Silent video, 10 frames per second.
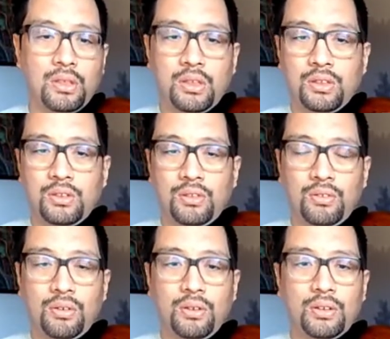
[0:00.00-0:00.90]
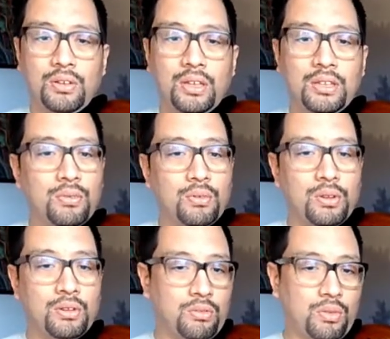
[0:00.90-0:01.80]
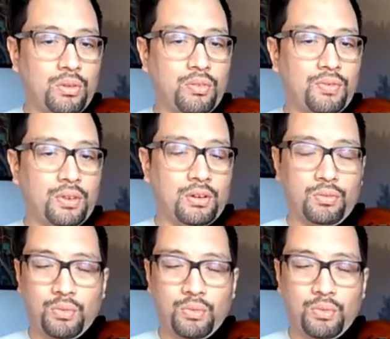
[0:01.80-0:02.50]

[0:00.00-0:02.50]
So, because that's what we do with our fingers